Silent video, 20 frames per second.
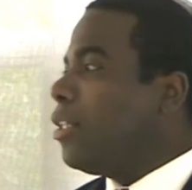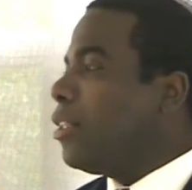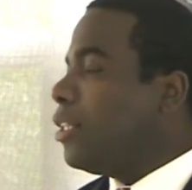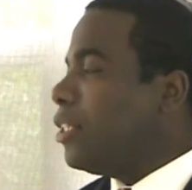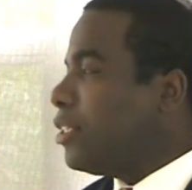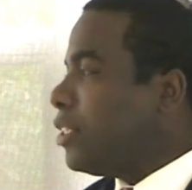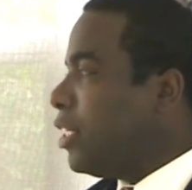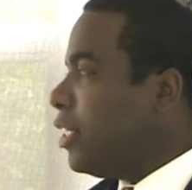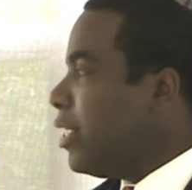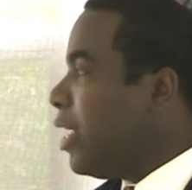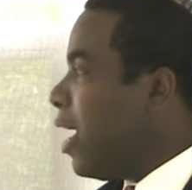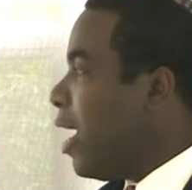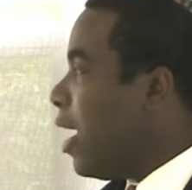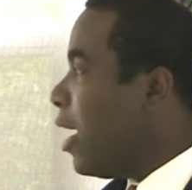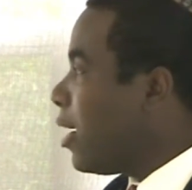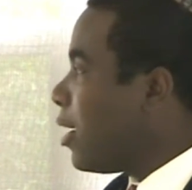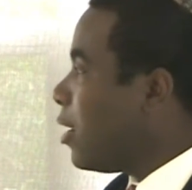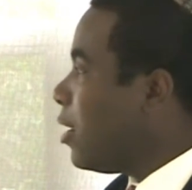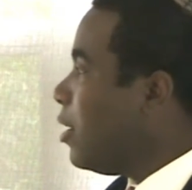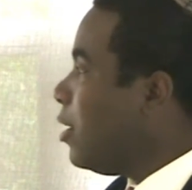the
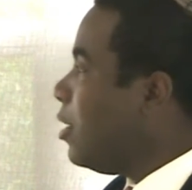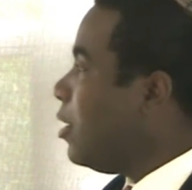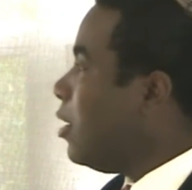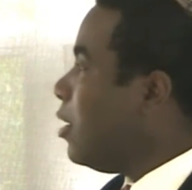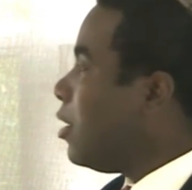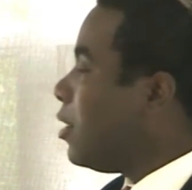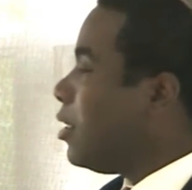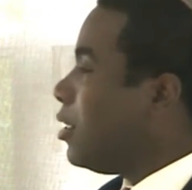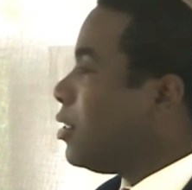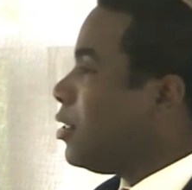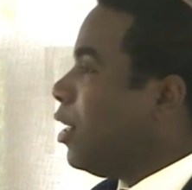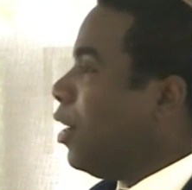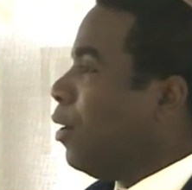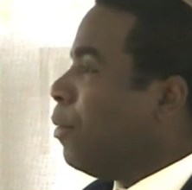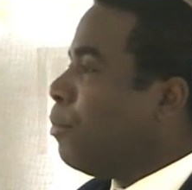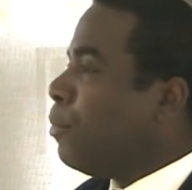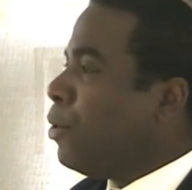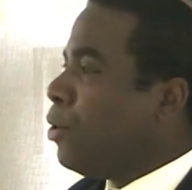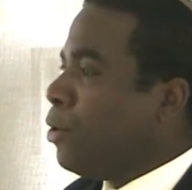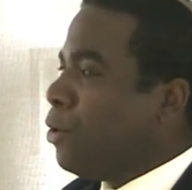Tanakh, the
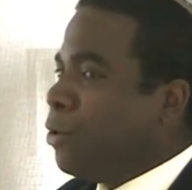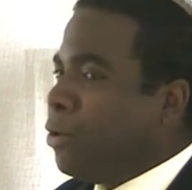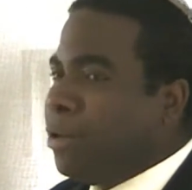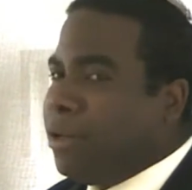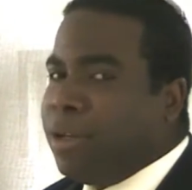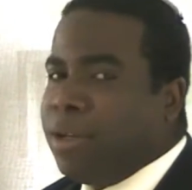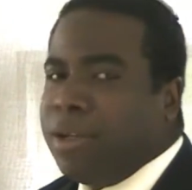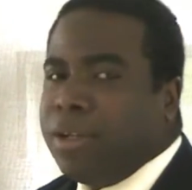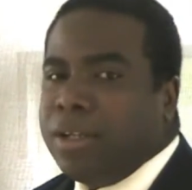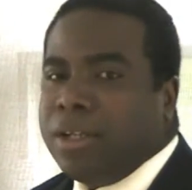Talmud,